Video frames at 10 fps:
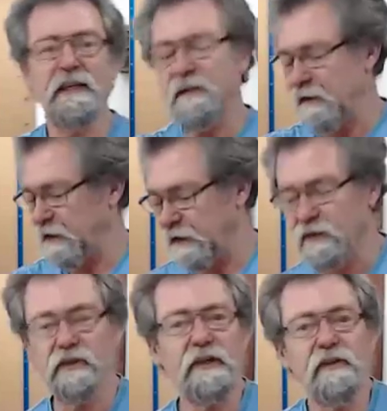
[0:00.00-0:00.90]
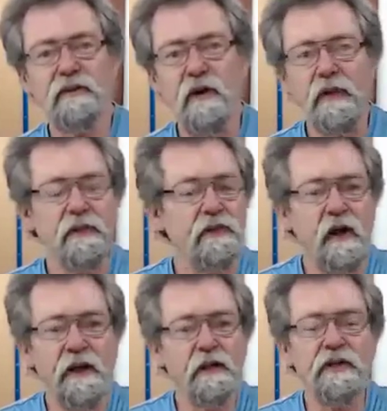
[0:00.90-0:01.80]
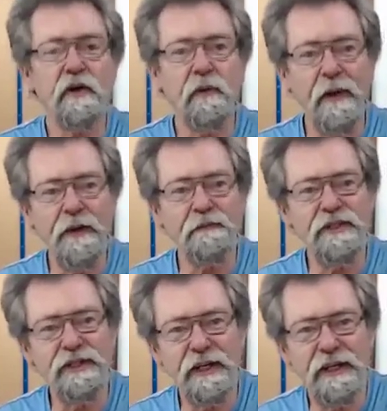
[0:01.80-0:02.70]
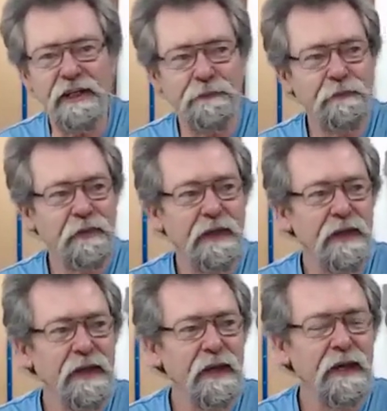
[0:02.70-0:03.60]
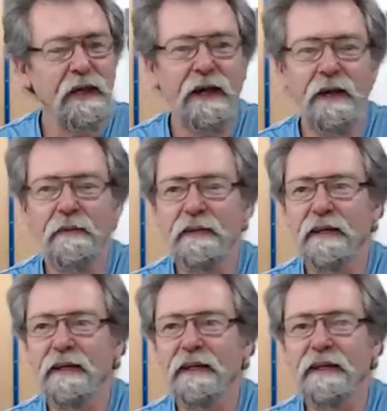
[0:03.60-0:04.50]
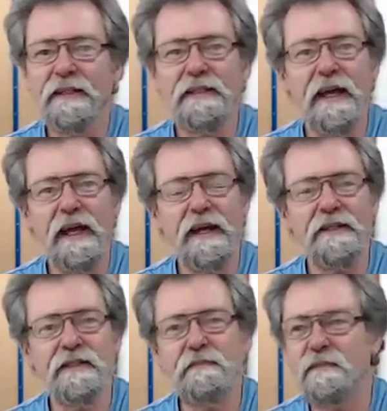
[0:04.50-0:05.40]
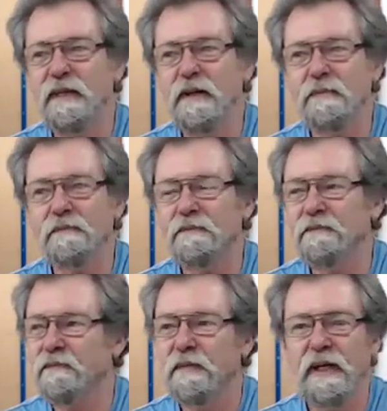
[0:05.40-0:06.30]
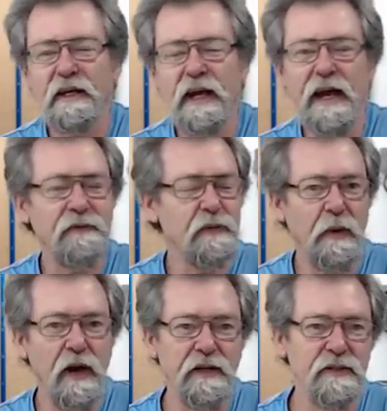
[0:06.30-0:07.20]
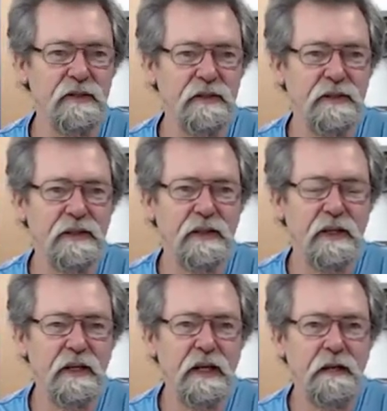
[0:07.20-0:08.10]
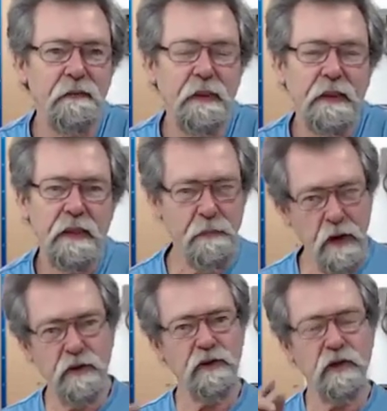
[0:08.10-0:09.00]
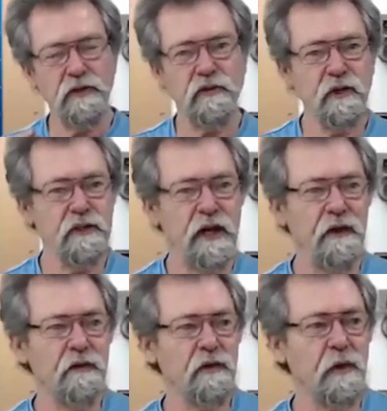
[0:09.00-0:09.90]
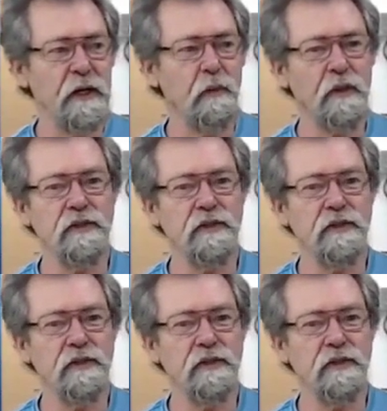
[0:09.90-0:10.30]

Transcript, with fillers: Get, get, the, get the Triton. The Triton is a great machine. Uh, it's, and it's, you know, half the price. The motor's not as strong. It's 120